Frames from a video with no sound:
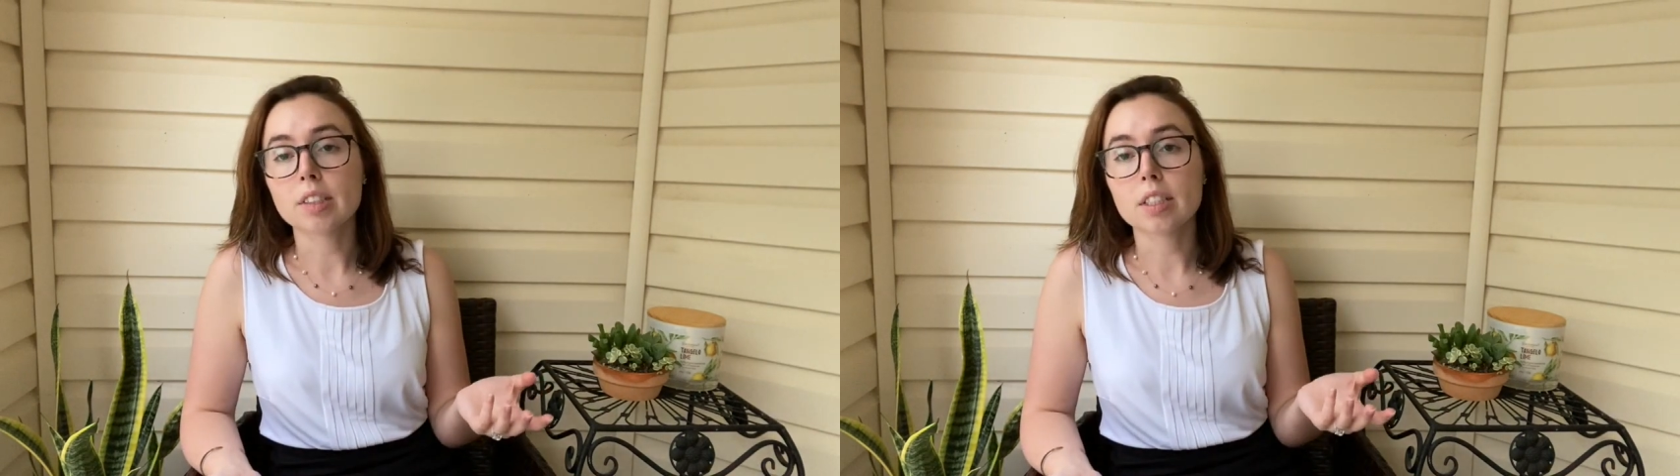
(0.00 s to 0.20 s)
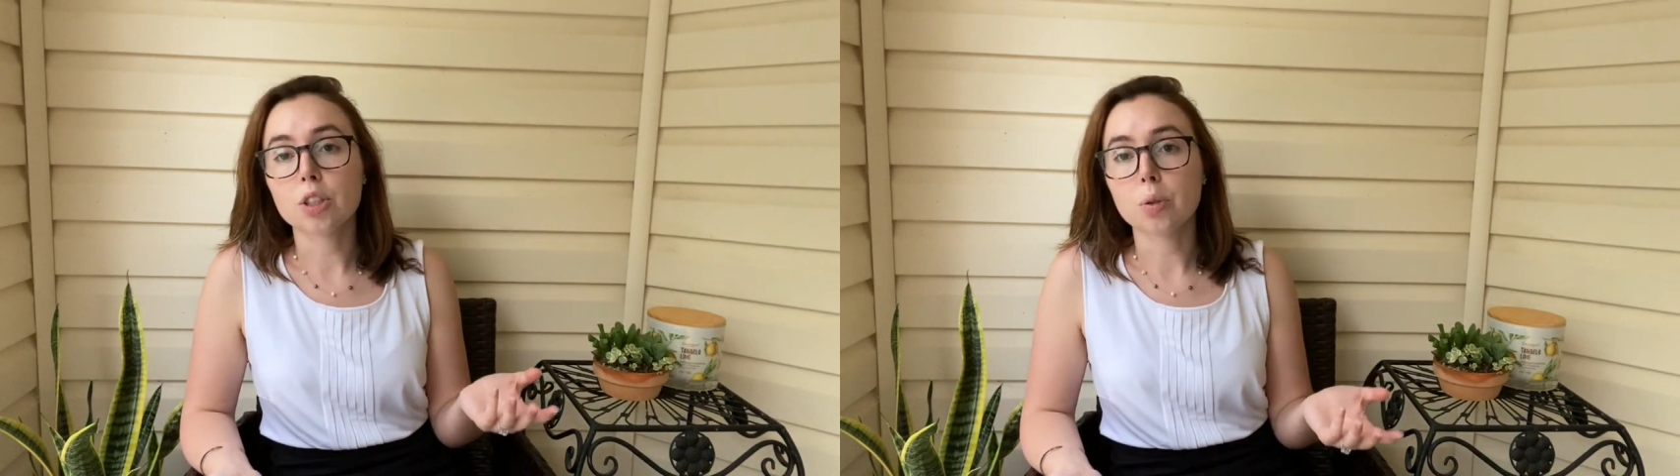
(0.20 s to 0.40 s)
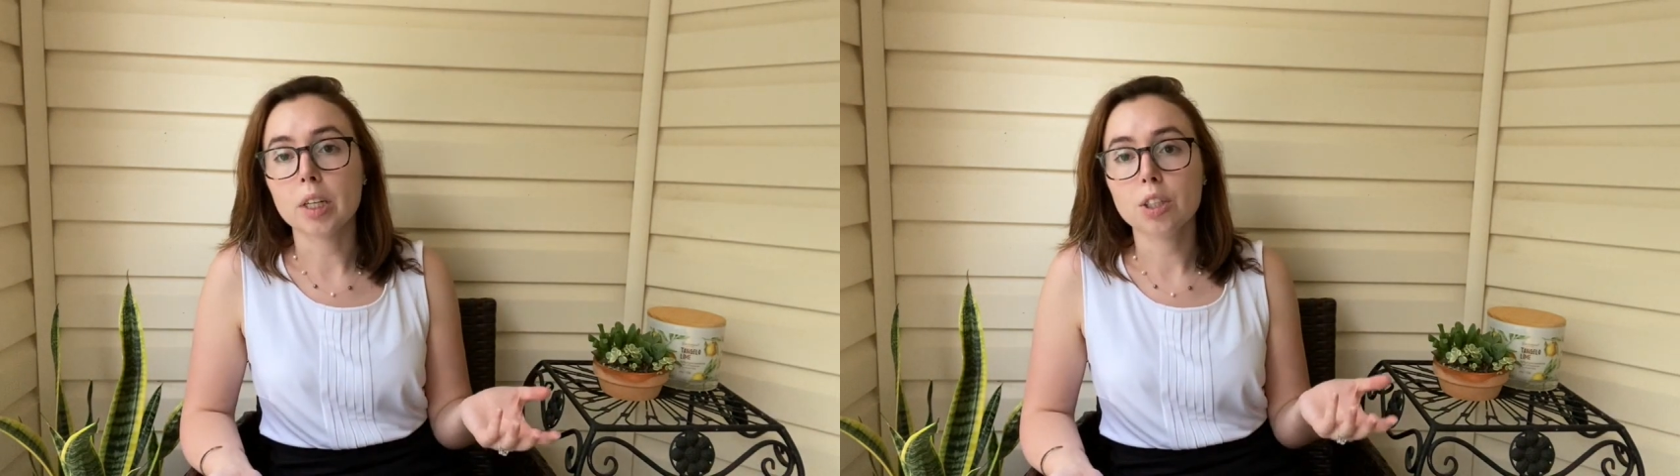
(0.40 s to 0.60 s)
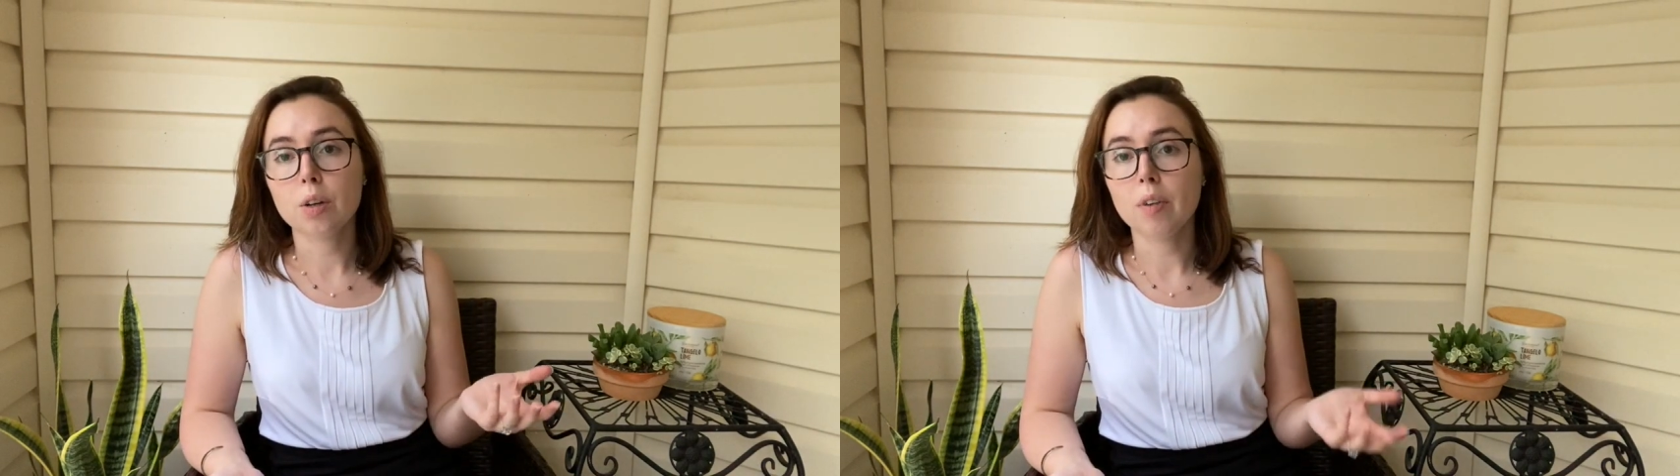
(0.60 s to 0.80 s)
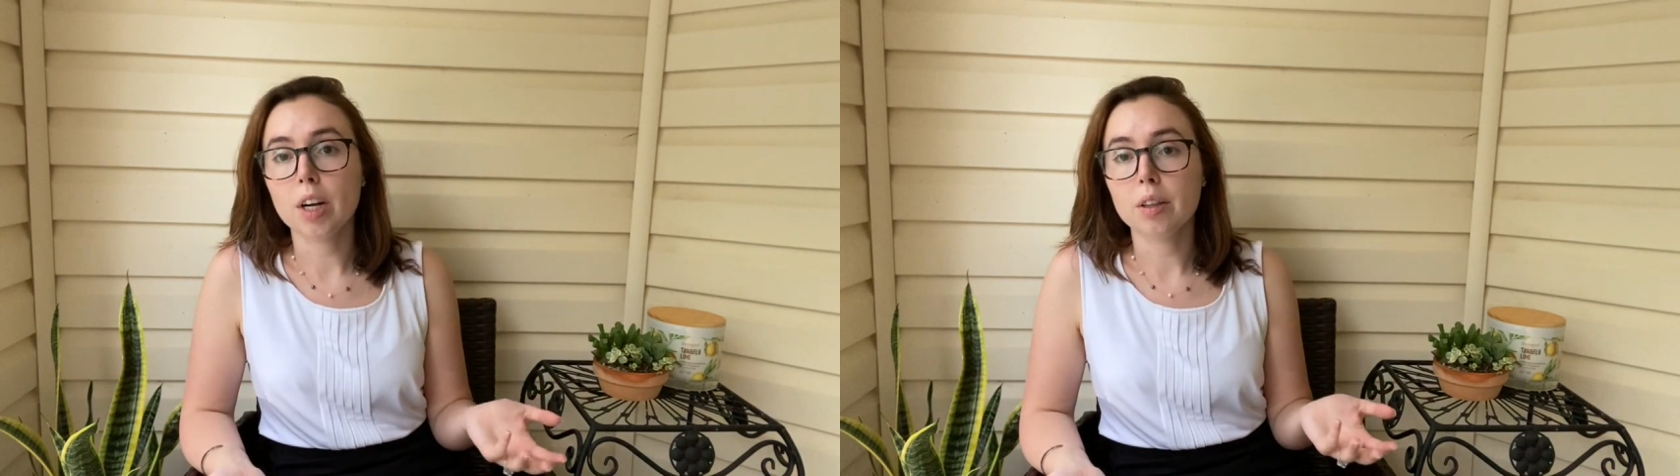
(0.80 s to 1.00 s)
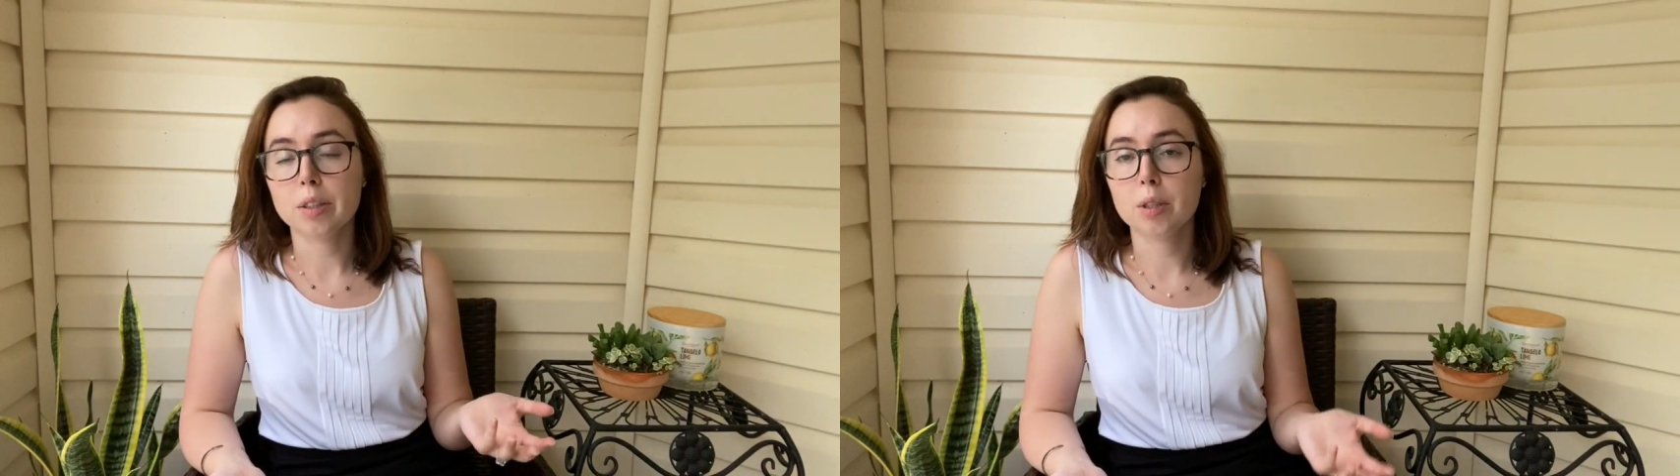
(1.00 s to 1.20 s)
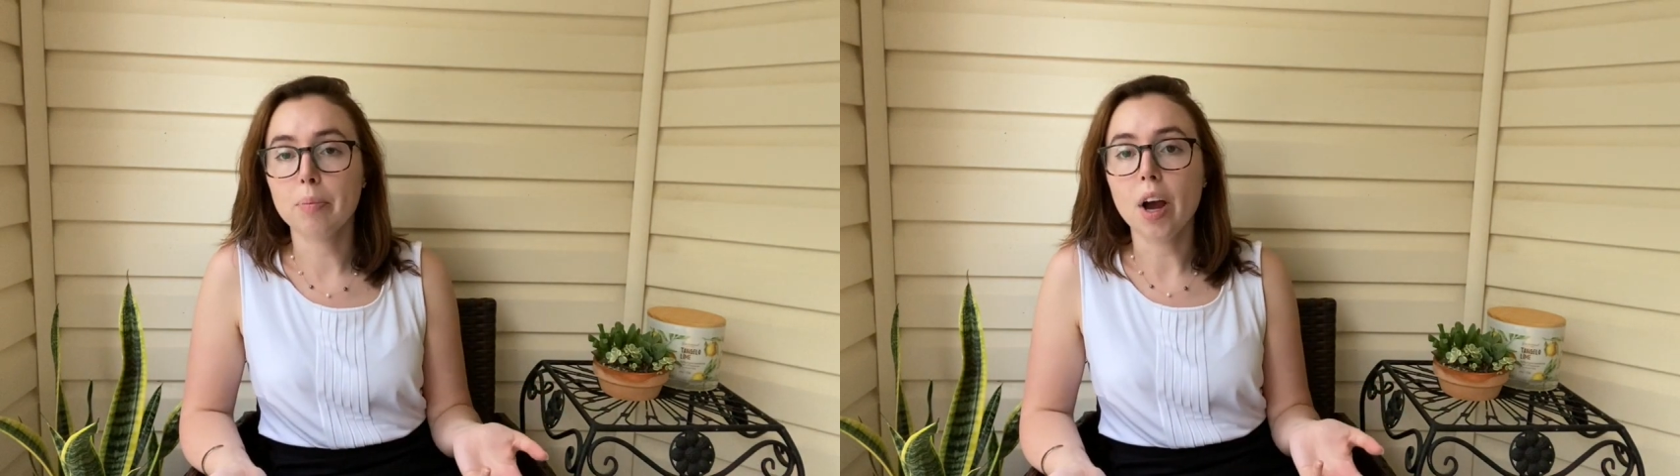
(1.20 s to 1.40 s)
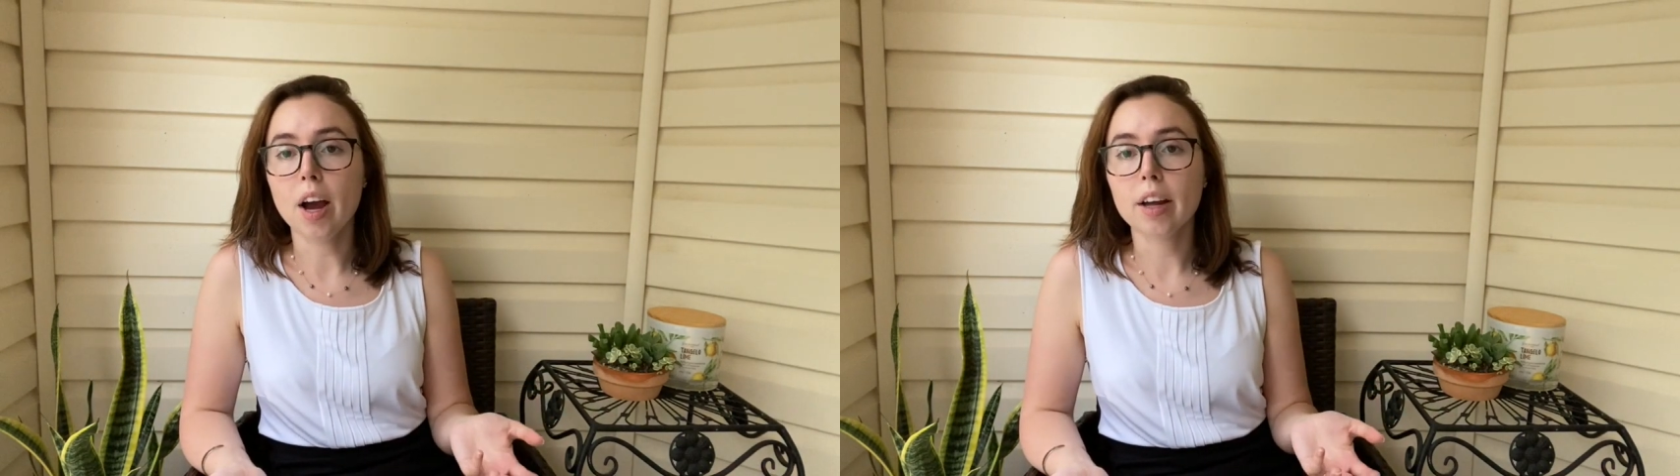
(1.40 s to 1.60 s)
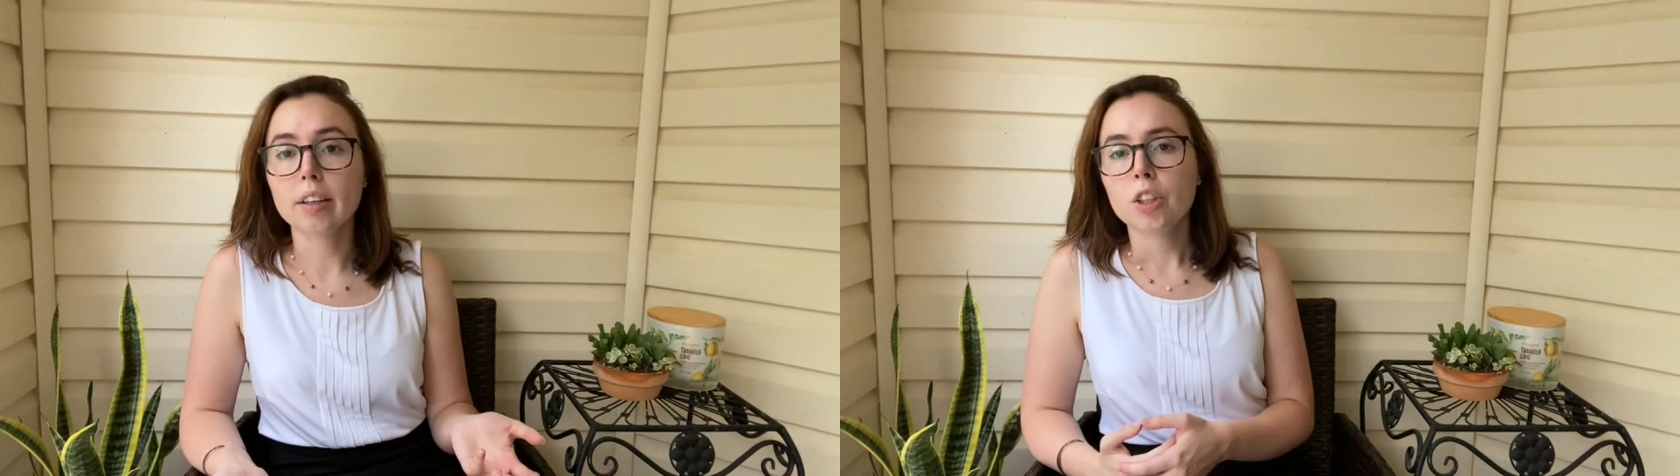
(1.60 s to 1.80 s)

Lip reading: situation right on the spot,